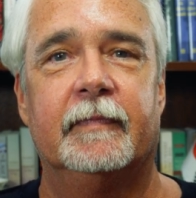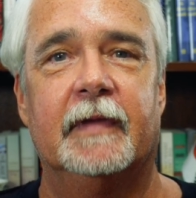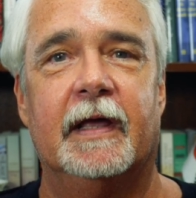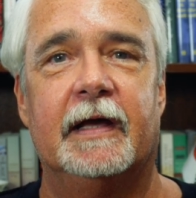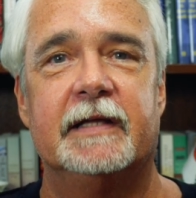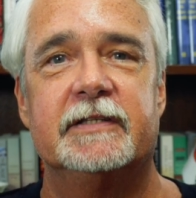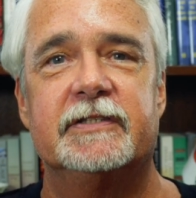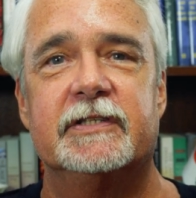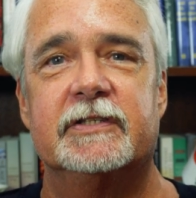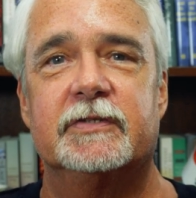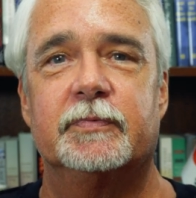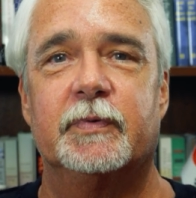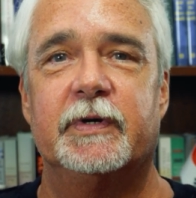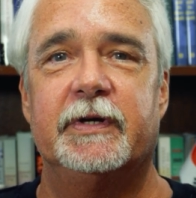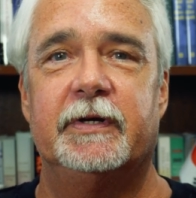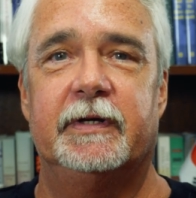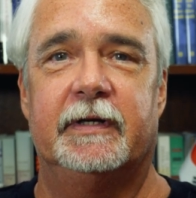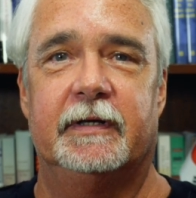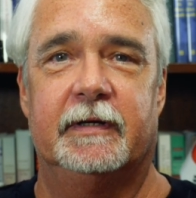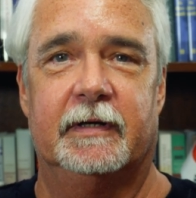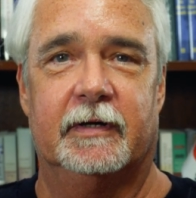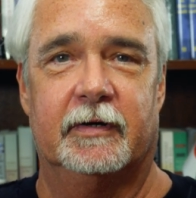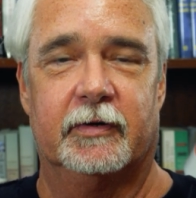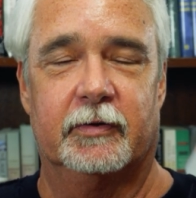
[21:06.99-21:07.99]
And since
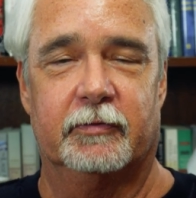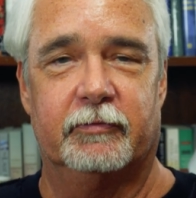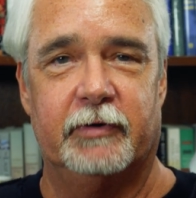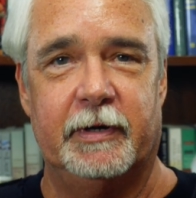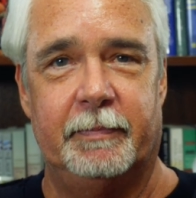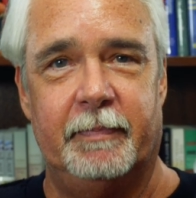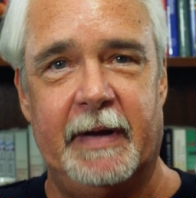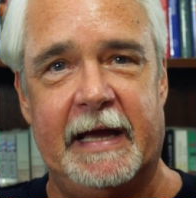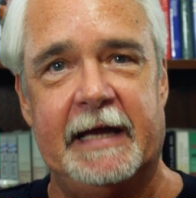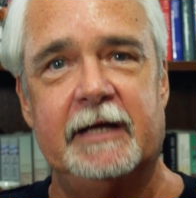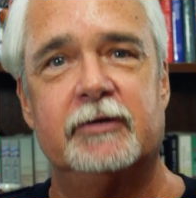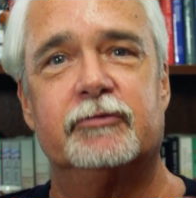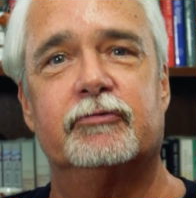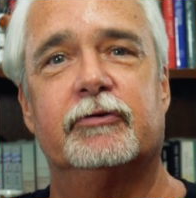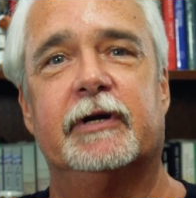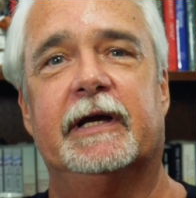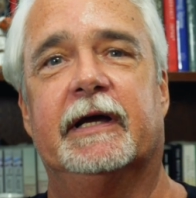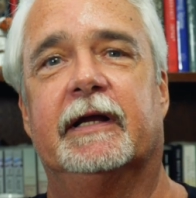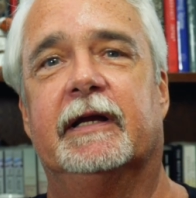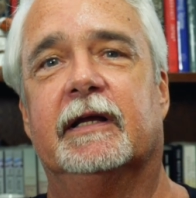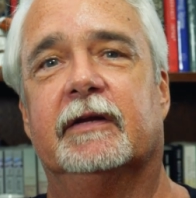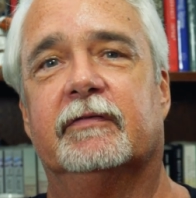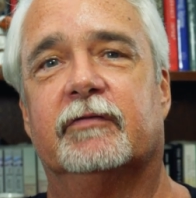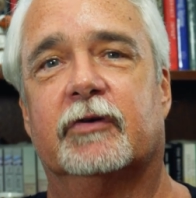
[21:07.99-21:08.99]
we
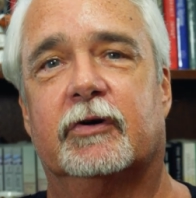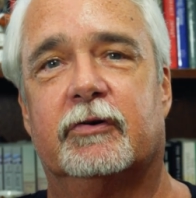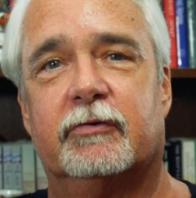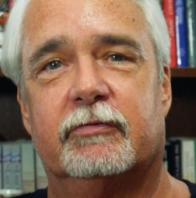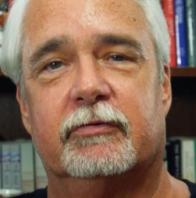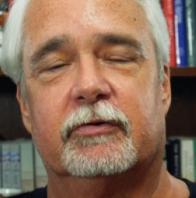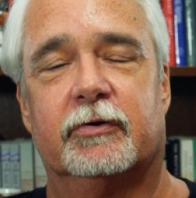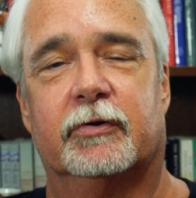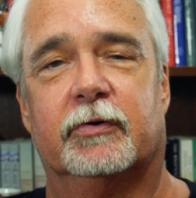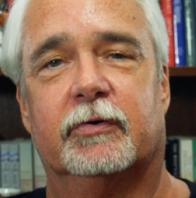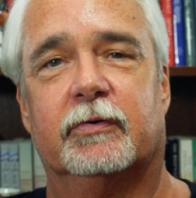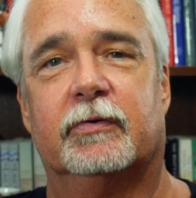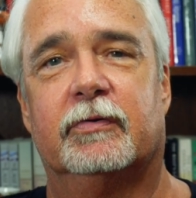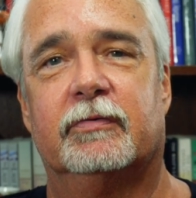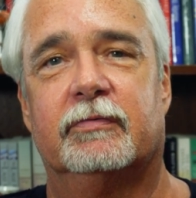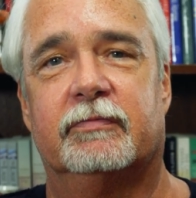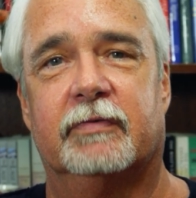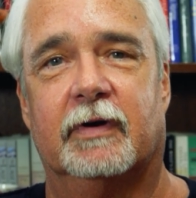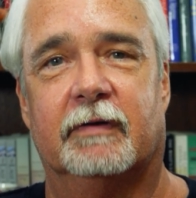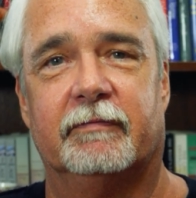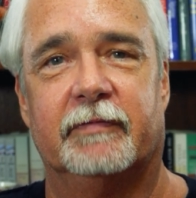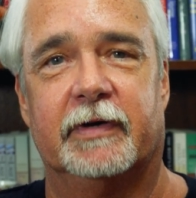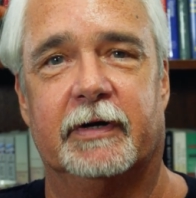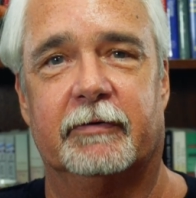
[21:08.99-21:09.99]
repatriated the crew
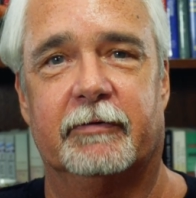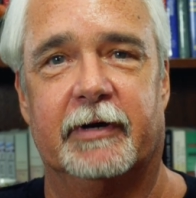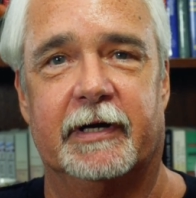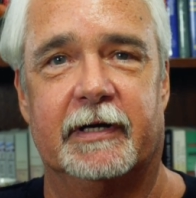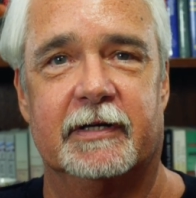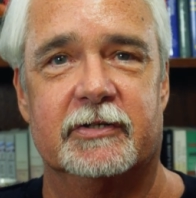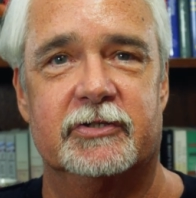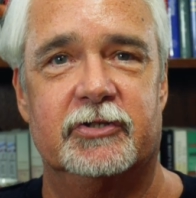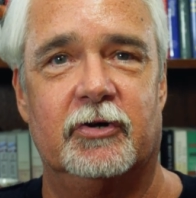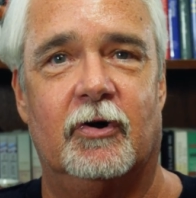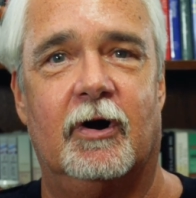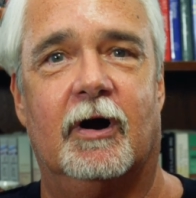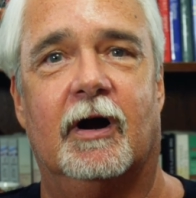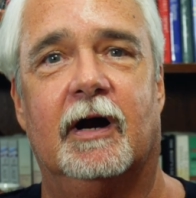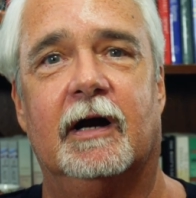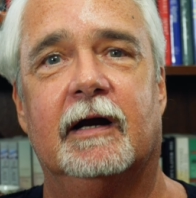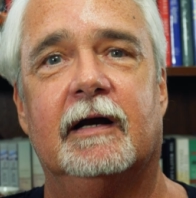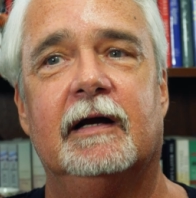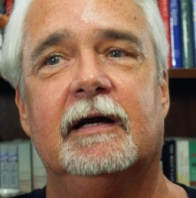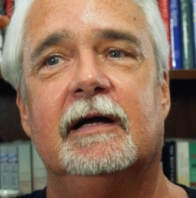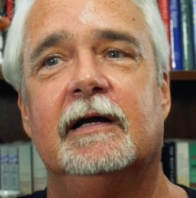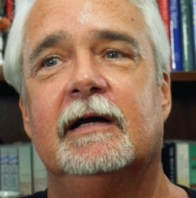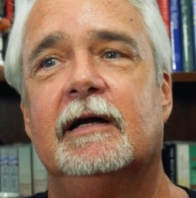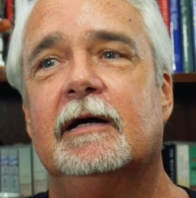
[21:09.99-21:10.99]
from the Iran Ajr,